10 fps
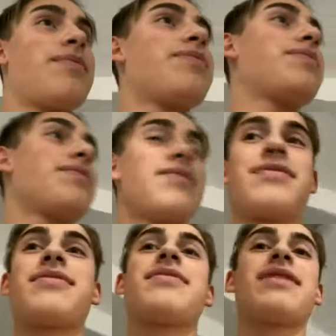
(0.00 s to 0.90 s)

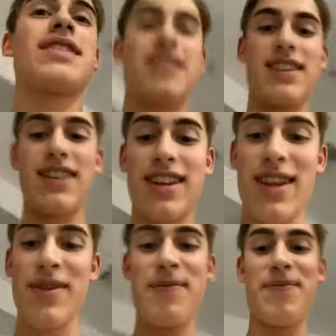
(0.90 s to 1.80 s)

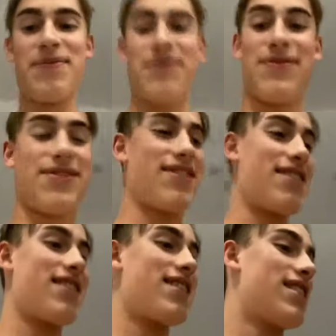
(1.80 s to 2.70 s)

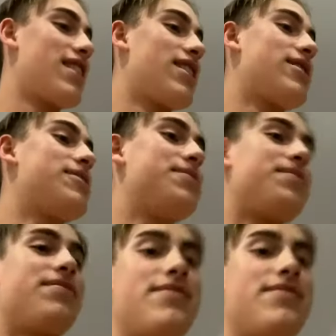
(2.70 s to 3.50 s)
[no speech]